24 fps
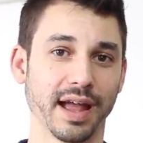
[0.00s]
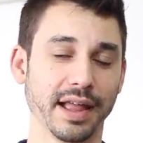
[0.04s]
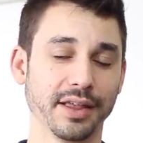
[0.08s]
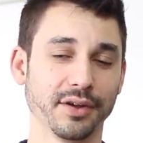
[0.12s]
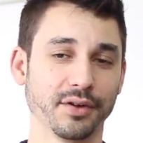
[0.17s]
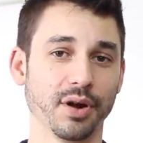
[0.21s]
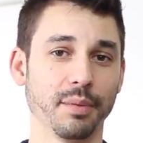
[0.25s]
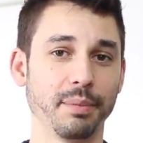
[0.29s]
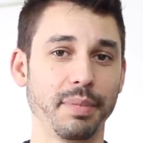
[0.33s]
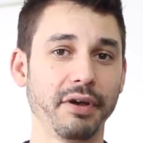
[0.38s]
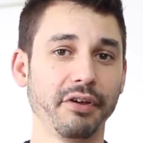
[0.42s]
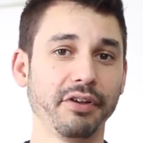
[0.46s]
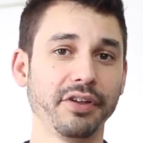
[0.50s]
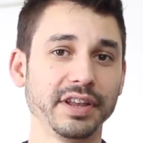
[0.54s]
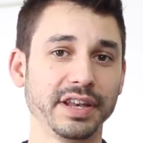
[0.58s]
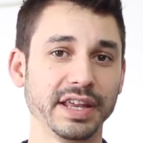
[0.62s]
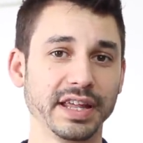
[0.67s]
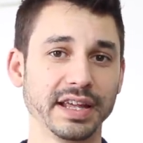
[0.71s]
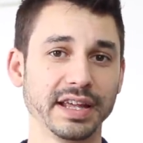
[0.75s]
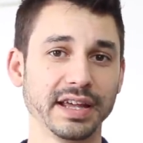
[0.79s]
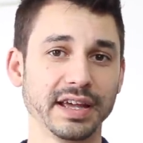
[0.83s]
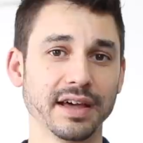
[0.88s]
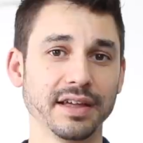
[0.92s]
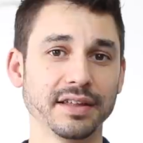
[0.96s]
and your
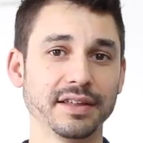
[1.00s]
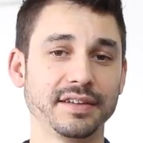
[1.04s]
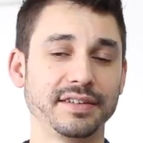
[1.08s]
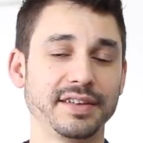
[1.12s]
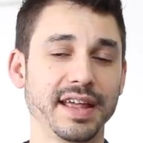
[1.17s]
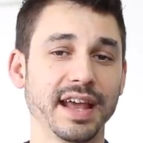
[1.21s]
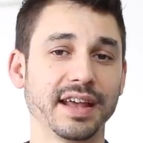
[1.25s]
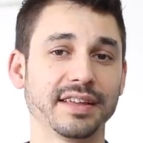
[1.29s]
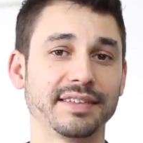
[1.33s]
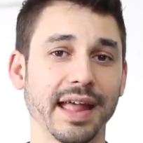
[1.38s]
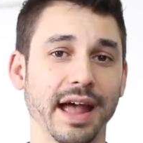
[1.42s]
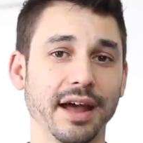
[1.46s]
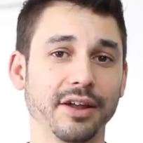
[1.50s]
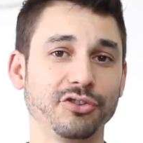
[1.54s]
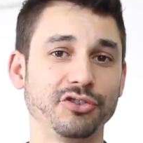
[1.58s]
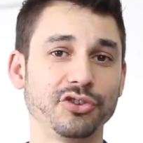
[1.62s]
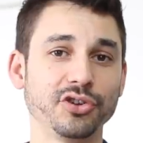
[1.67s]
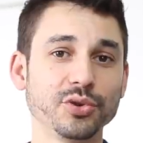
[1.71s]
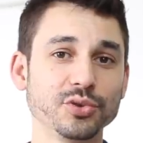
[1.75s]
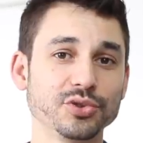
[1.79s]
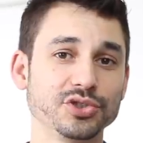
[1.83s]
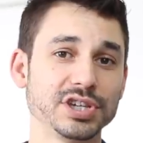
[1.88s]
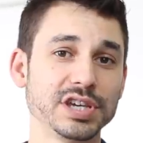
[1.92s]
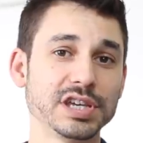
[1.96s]
ability to take down
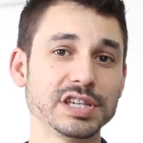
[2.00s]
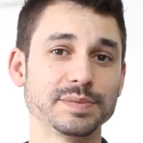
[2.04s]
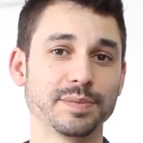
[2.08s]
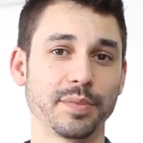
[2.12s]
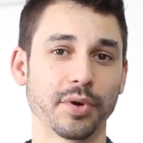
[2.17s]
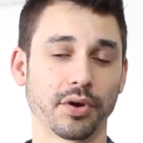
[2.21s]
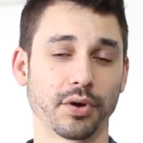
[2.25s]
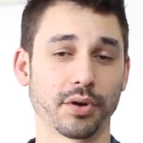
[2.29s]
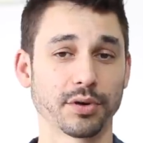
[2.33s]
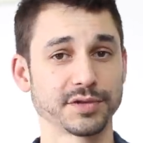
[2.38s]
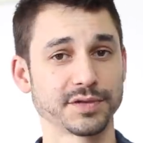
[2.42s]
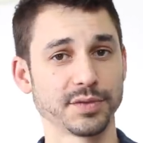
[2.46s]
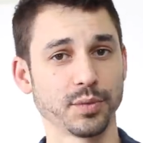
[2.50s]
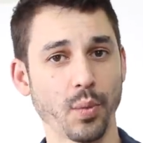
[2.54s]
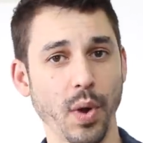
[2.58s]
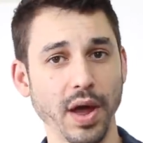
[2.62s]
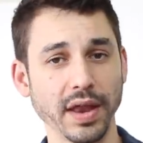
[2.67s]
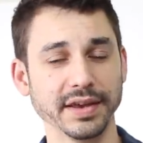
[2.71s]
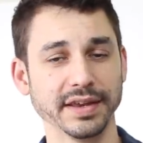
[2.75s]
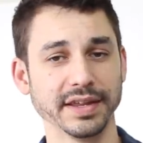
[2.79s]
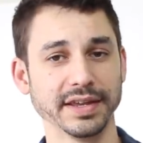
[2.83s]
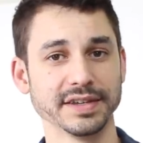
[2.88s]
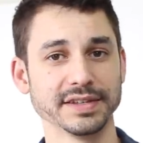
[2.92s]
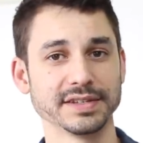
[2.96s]
two cheeseburgers from
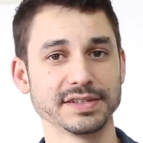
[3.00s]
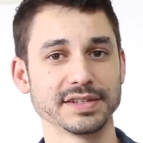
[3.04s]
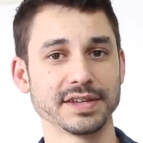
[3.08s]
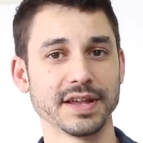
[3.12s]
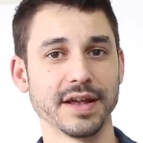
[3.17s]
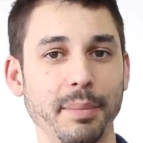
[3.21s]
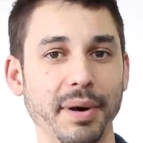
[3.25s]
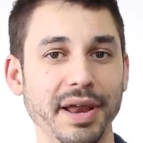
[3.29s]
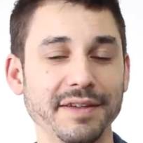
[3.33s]
Wendy's.